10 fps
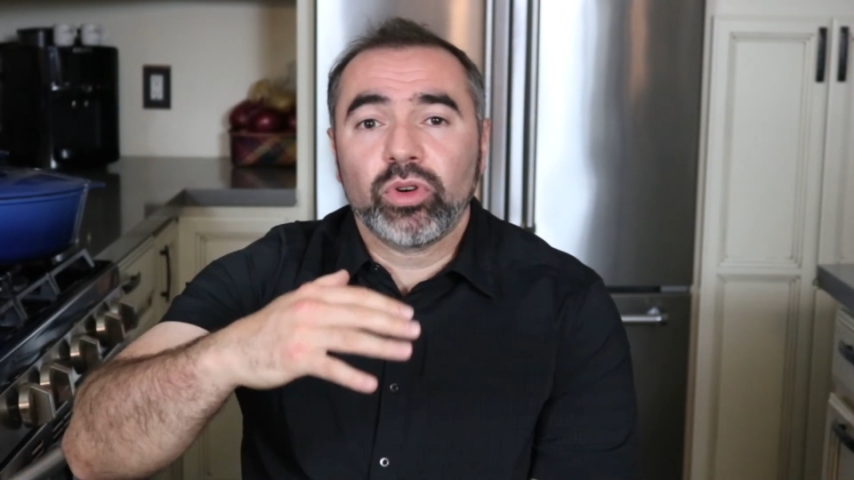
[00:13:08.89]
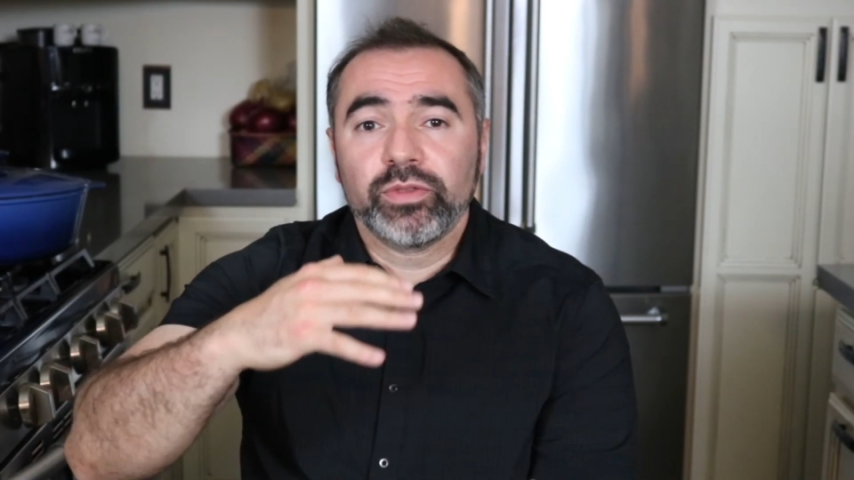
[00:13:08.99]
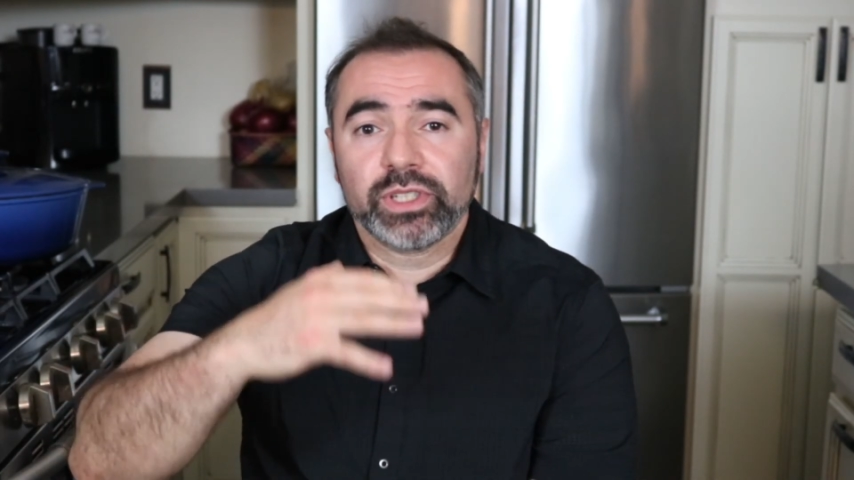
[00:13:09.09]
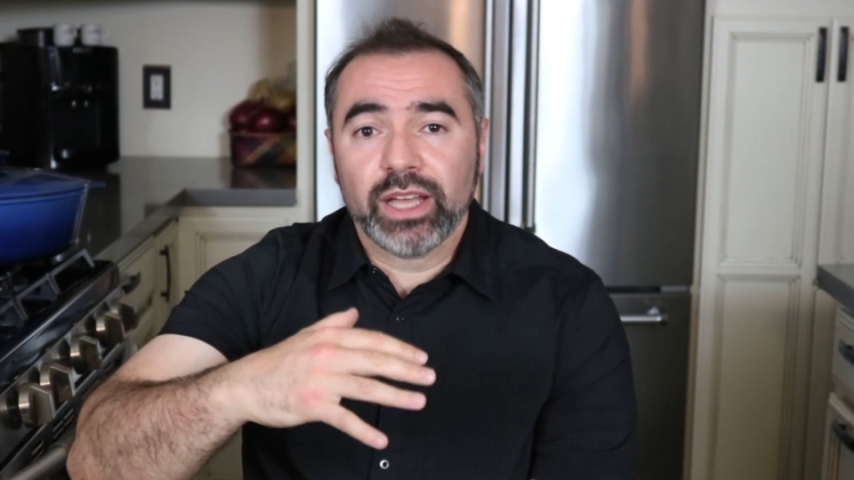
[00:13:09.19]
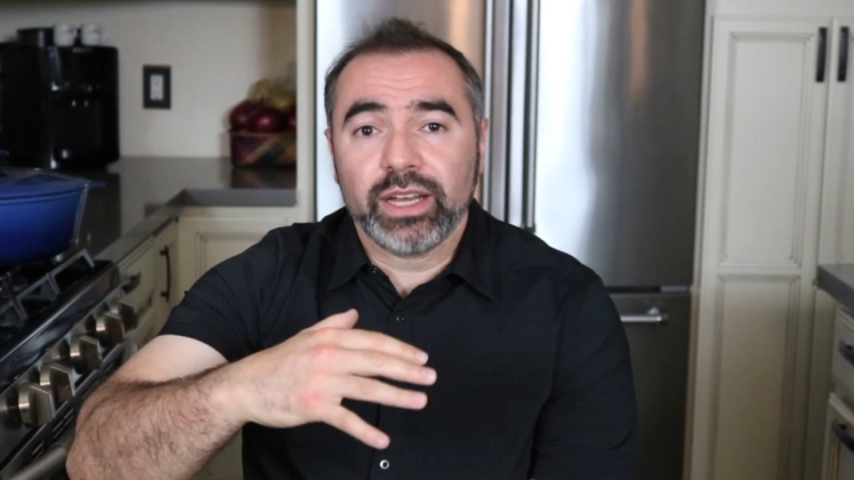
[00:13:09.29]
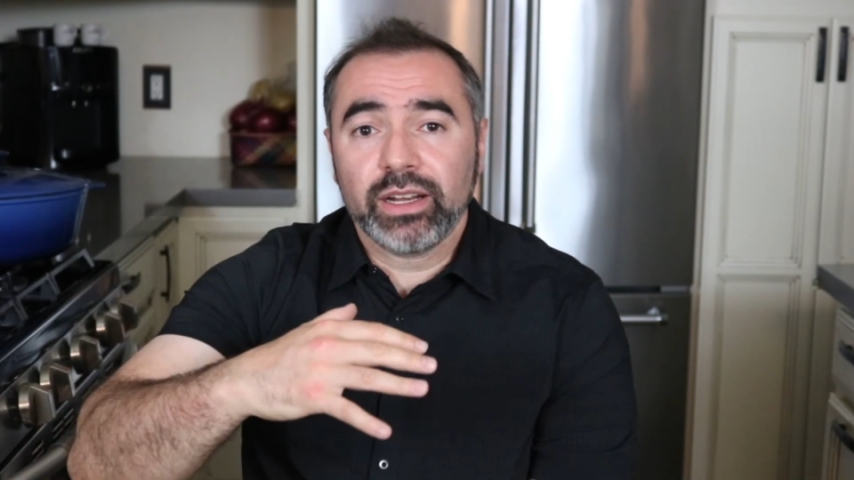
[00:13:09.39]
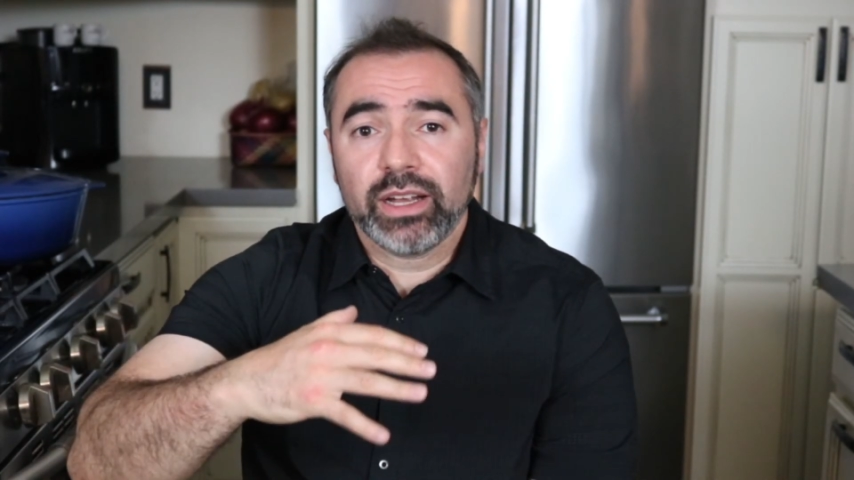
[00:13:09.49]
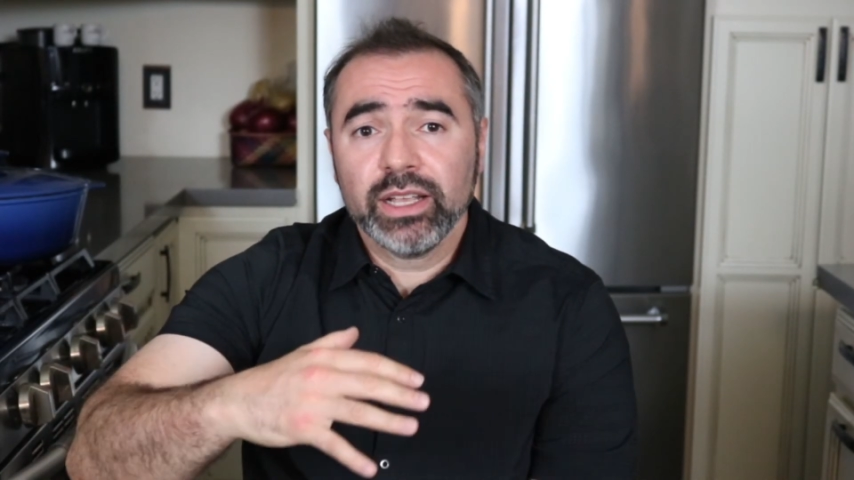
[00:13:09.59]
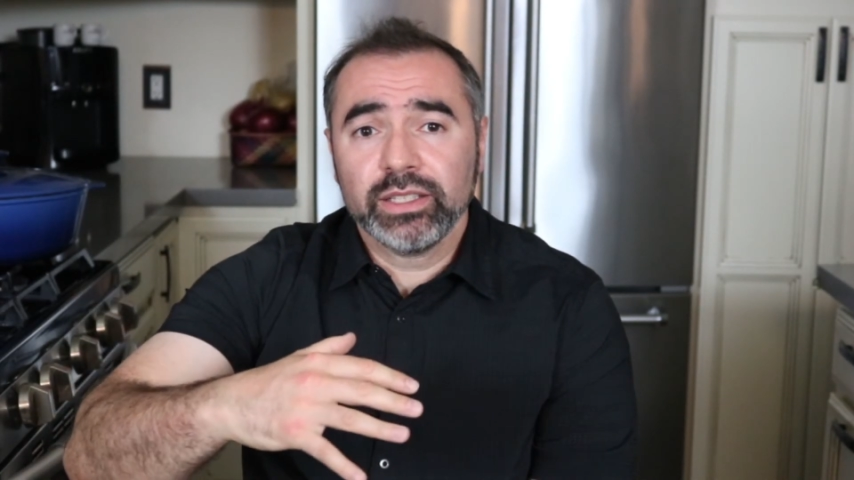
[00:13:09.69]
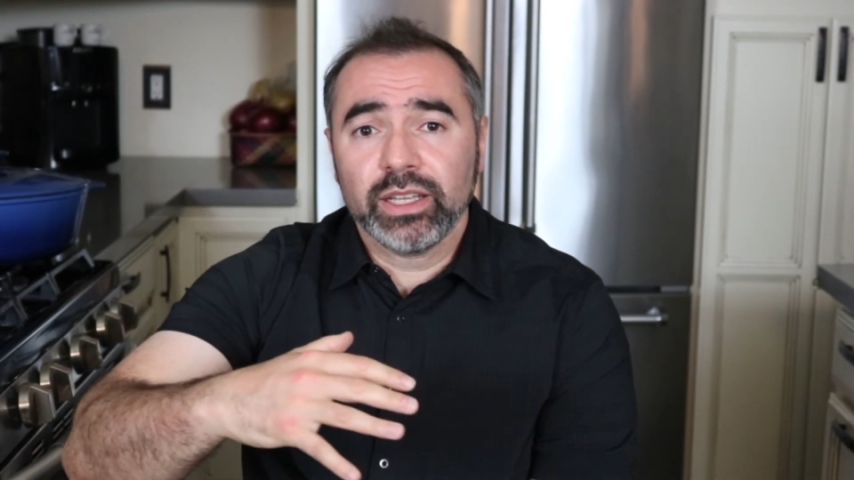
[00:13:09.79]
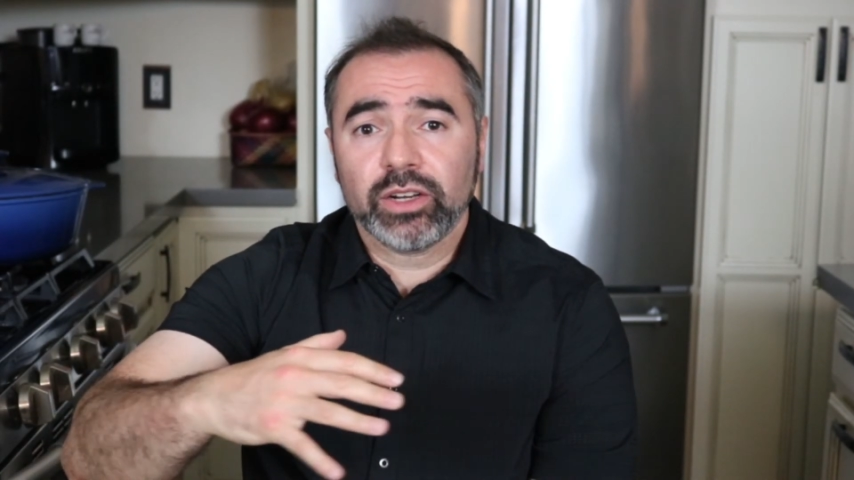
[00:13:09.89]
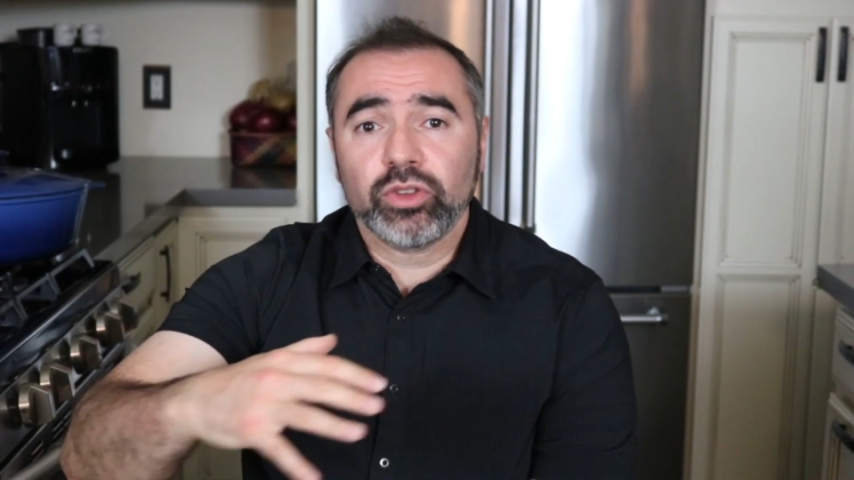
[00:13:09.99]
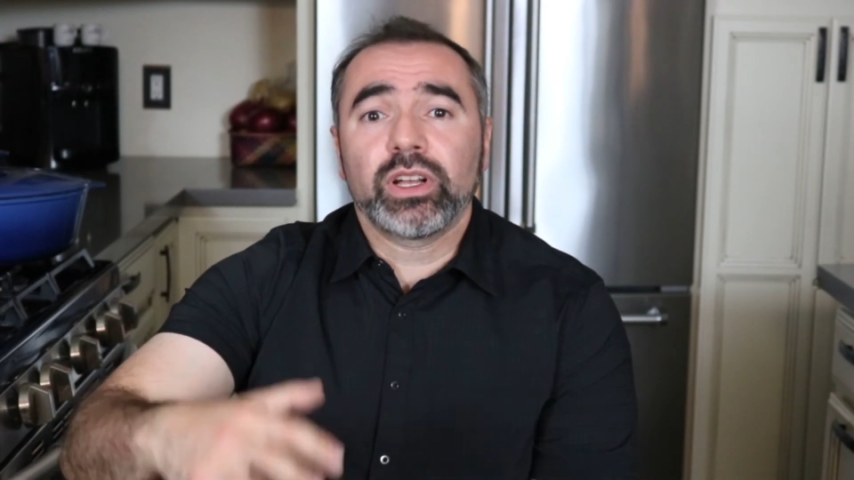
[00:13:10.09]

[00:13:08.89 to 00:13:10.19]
of cytokines that are